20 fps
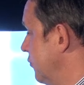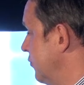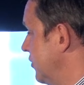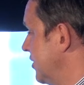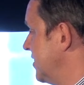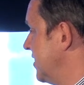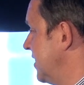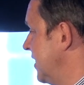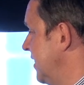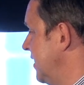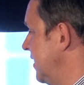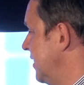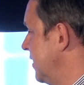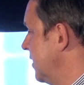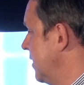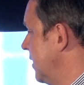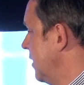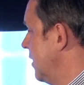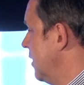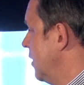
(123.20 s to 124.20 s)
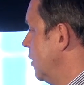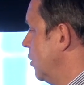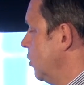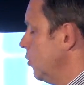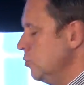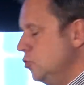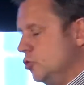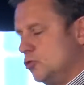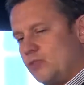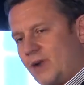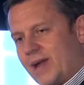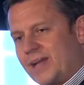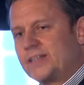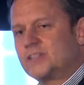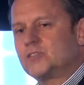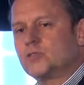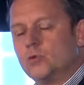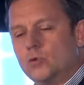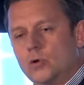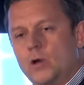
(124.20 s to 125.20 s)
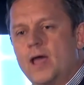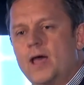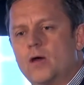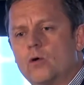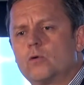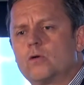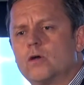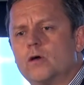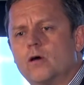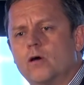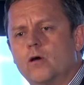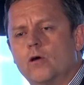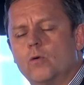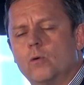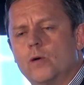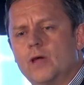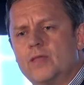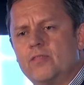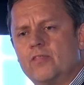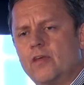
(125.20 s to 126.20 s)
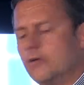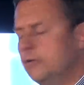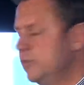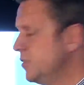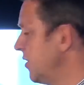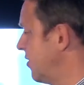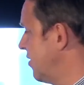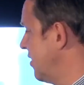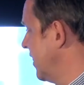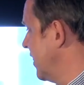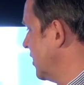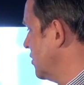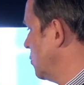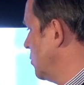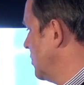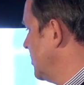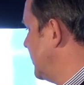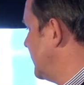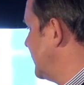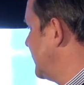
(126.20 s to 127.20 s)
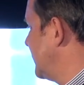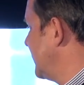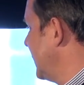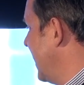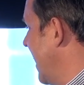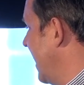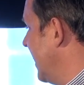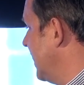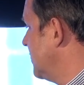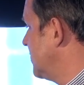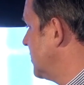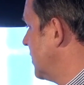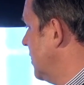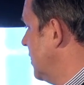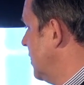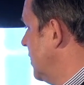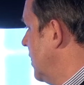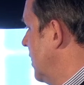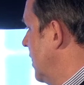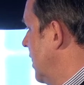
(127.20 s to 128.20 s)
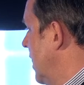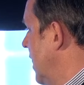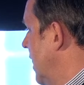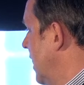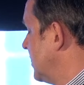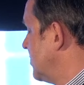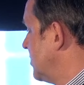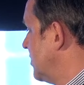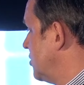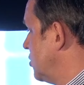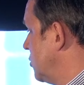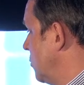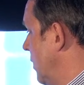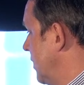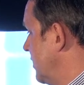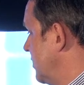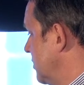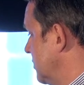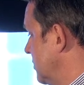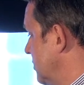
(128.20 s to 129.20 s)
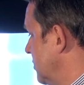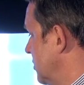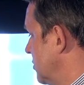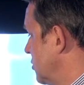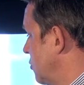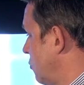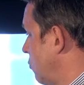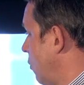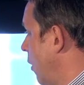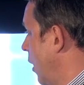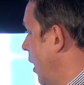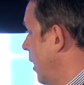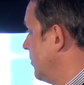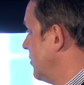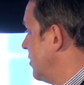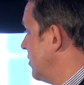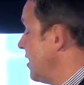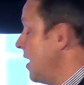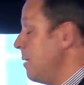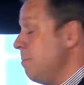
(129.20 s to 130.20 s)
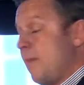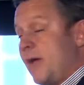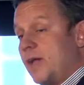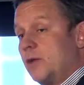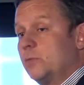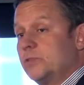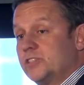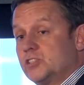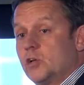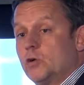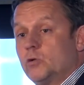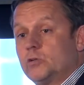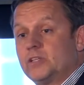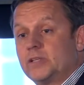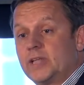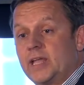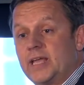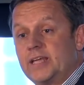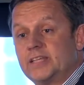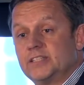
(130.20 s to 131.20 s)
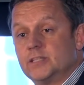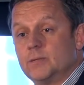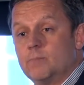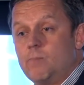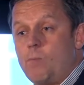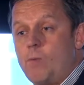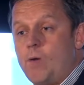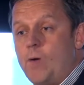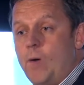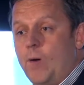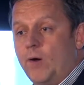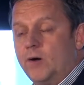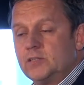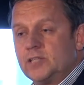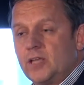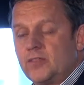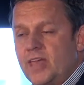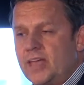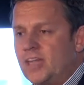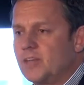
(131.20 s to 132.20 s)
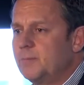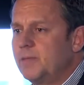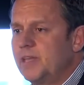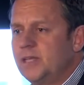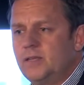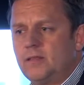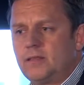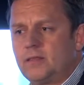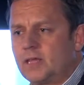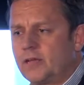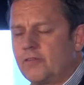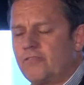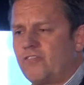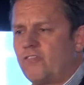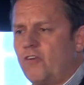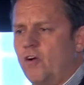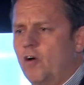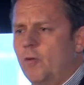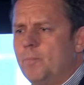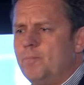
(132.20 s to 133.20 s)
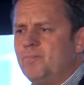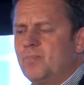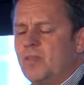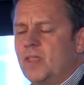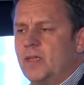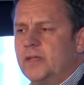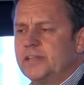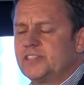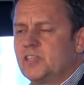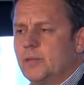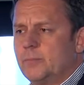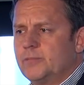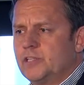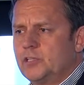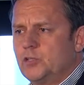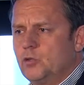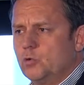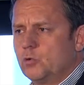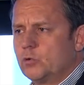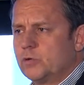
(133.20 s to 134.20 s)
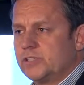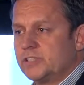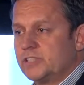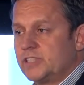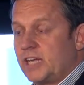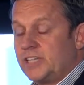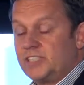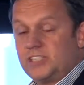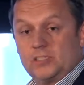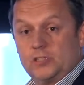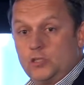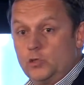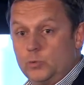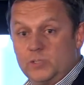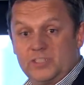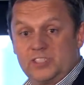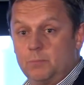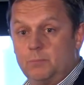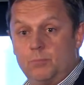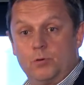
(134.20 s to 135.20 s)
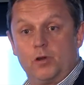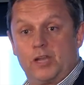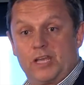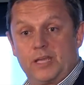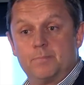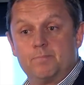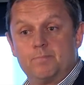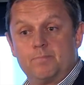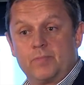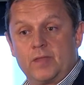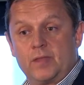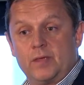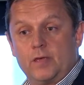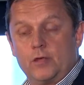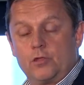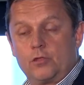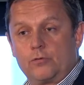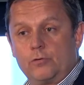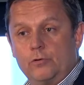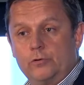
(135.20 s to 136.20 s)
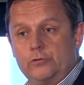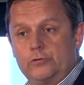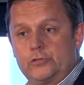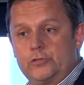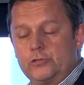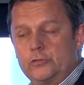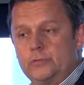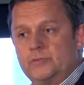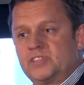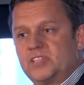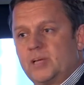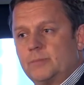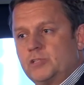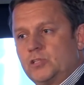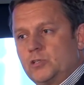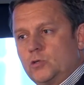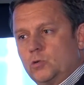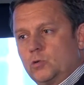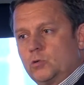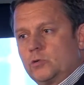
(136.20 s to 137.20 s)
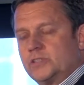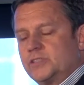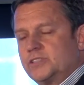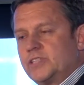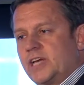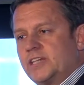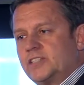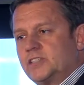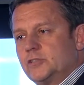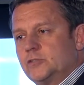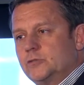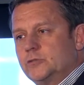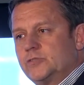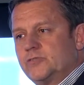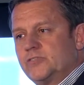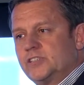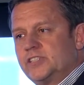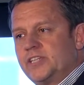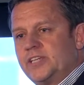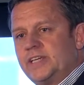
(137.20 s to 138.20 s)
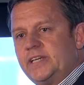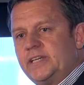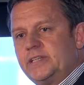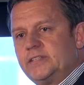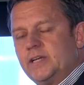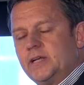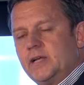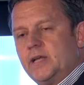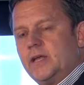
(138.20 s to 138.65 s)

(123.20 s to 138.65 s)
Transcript: fatigue, drugs or alcohol. And those are things which it says are situations described that may result in a hazard. Now that can be anything from someone in your organisation who is a bully, through to someone in your organisation who's fatigued,